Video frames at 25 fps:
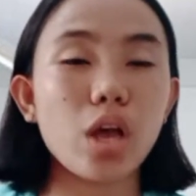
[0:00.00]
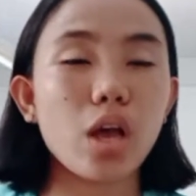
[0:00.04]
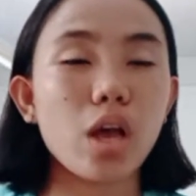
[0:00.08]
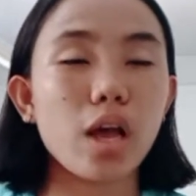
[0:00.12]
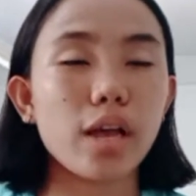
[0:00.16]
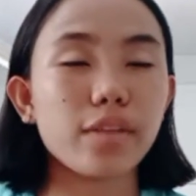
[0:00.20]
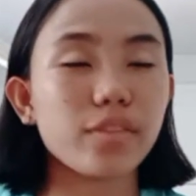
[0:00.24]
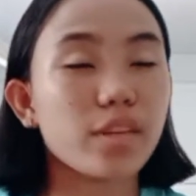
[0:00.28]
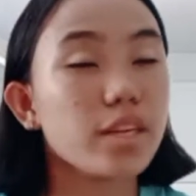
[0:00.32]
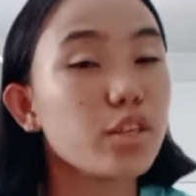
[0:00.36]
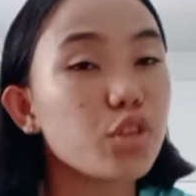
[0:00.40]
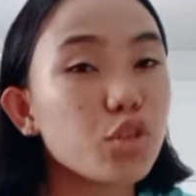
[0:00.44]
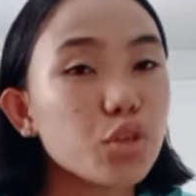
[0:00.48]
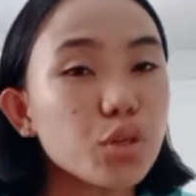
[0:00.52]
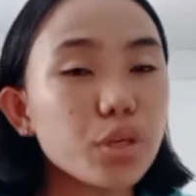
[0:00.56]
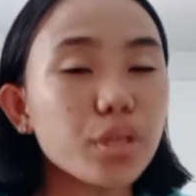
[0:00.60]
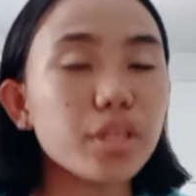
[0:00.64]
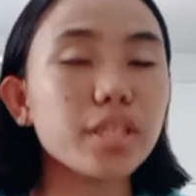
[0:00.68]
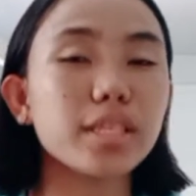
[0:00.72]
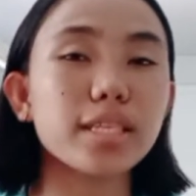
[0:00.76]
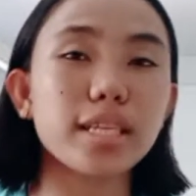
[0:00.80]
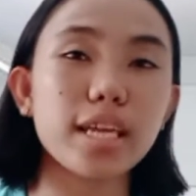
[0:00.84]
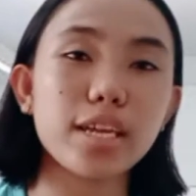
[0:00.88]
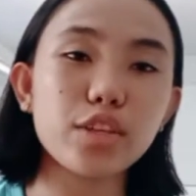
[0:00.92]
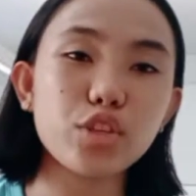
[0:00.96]

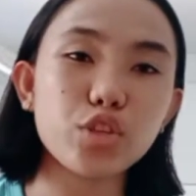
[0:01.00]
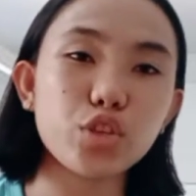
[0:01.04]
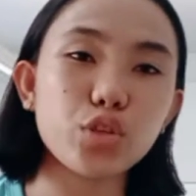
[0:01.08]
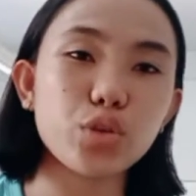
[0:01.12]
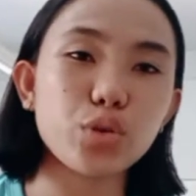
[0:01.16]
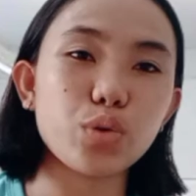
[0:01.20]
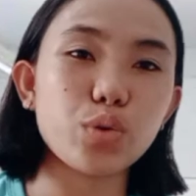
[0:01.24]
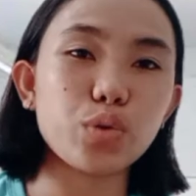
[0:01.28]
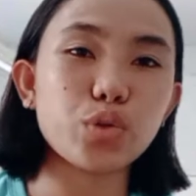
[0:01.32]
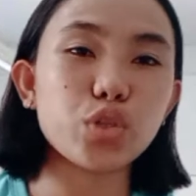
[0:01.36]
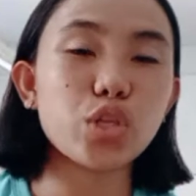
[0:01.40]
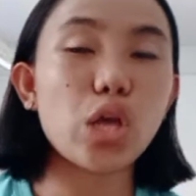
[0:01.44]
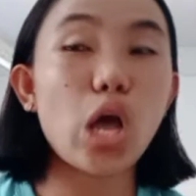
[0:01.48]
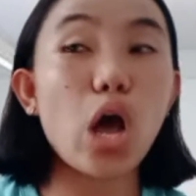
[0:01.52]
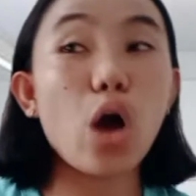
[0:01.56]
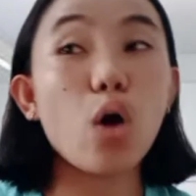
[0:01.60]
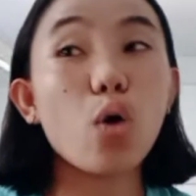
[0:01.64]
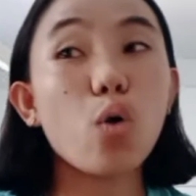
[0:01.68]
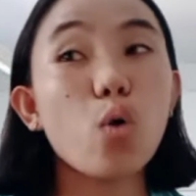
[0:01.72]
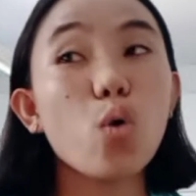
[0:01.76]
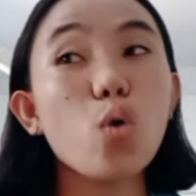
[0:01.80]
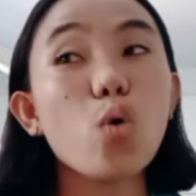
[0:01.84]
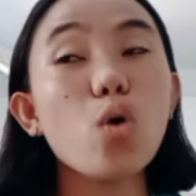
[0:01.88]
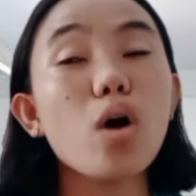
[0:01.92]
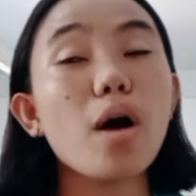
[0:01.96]
Teachers can choose
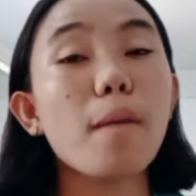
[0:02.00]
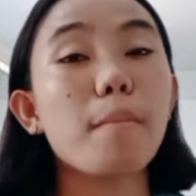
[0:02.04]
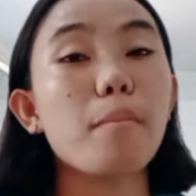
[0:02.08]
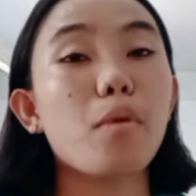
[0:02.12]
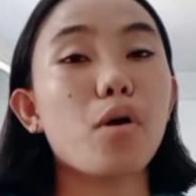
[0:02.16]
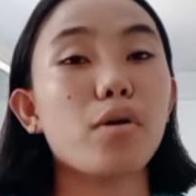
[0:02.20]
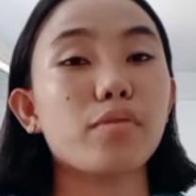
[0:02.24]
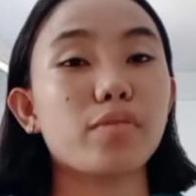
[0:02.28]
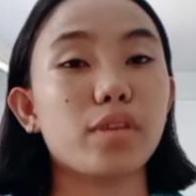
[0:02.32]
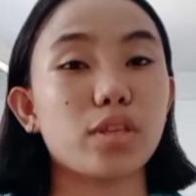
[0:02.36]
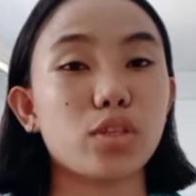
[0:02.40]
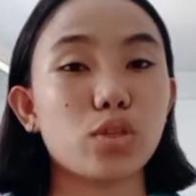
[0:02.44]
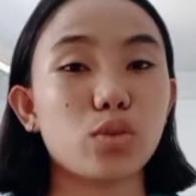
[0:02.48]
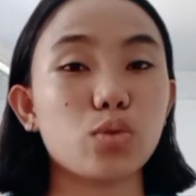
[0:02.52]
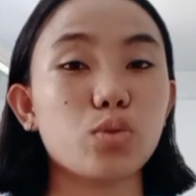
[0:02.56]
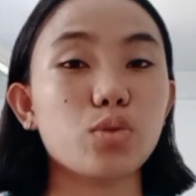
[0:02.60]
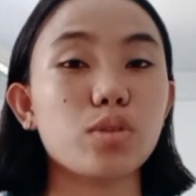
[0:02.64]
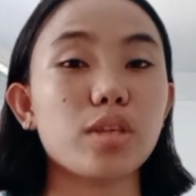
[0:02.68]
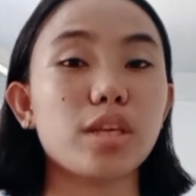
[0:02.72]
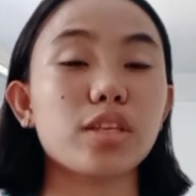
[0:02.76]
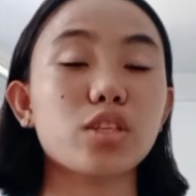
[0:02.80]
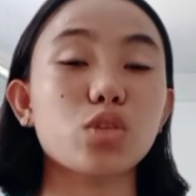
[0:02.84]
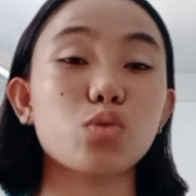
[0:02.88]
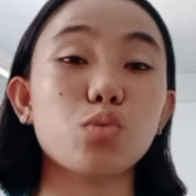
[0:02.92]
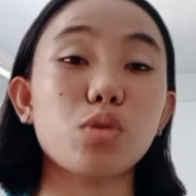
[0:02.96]
who among the
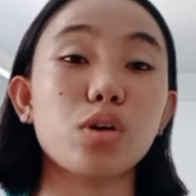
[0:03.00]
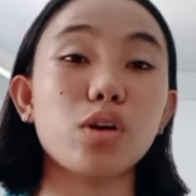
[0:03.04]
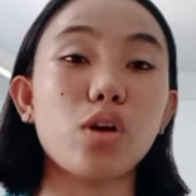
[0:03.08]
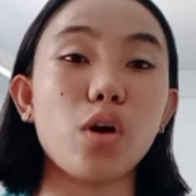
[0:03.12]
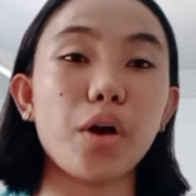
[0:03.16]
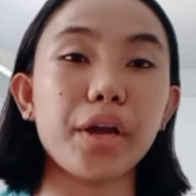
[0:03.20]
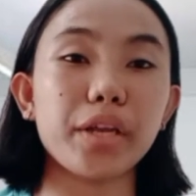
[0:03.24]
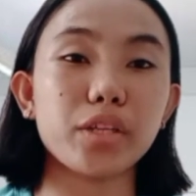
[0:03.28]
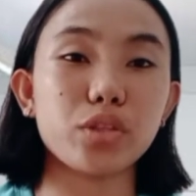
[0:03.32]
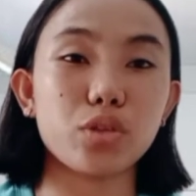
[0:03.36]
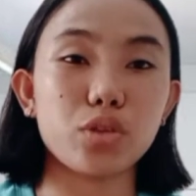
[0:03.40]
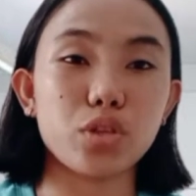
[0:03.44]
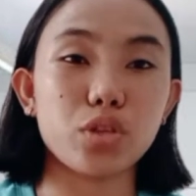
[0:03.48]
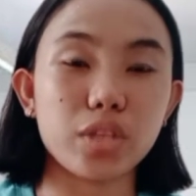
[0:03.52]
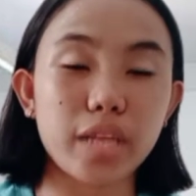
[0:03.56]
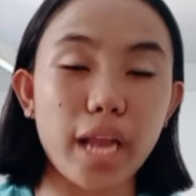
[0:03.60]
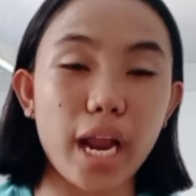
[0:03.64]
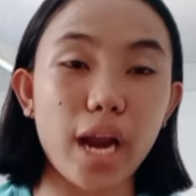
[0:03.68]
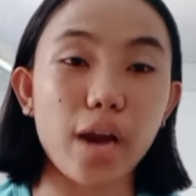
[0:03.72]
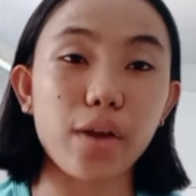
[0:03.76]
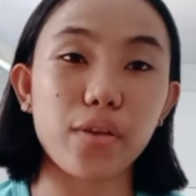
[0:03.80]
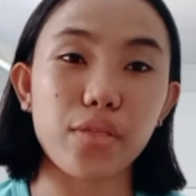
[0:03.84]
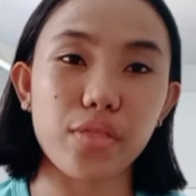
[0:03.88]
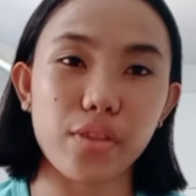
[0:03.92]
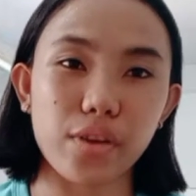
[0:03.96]
students will going to
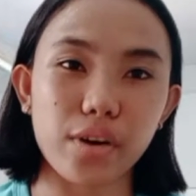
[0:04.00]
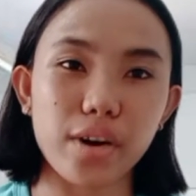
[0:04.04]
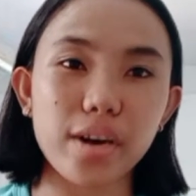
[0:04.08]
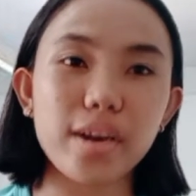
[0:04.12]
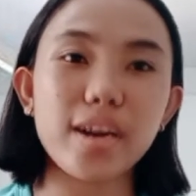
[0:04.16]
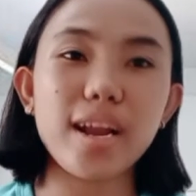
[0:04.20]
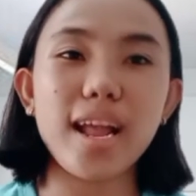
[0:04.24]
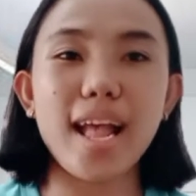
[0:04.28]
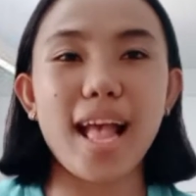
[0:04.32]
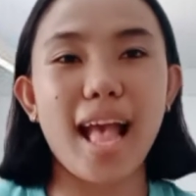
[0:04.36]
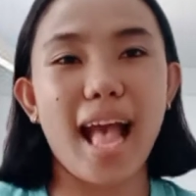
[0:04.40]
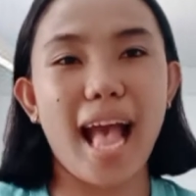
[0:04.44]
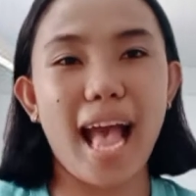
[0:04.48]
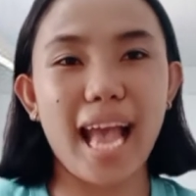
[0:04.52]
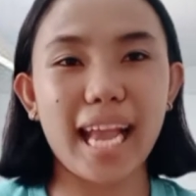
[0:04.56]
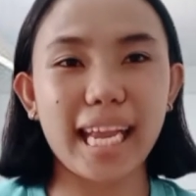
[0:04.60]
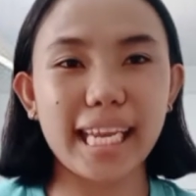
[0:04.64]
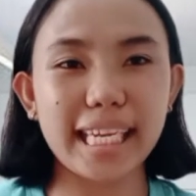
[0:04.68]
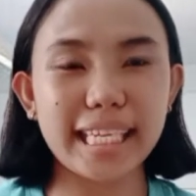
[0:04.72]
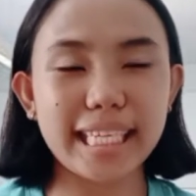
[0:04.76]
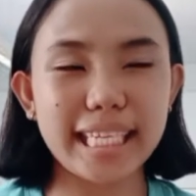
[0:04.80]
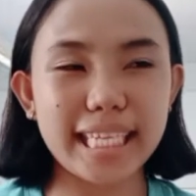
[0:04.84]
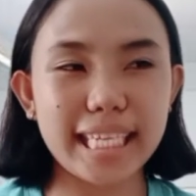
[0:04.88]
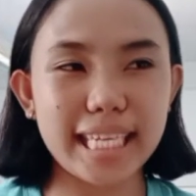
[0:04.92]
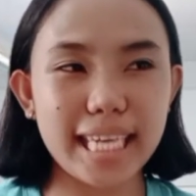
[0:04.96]
share their
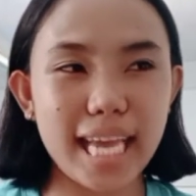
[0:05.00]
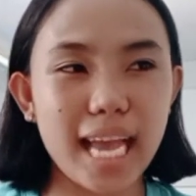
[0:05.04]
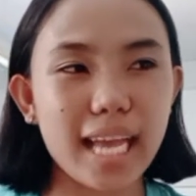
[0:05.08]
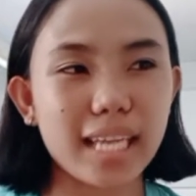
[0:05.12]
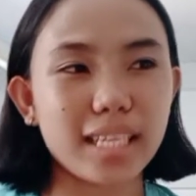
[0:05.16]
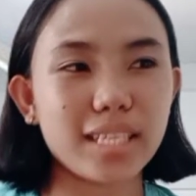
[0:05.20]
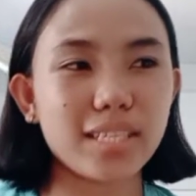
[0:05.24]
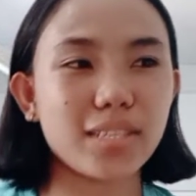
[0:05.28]
ideas.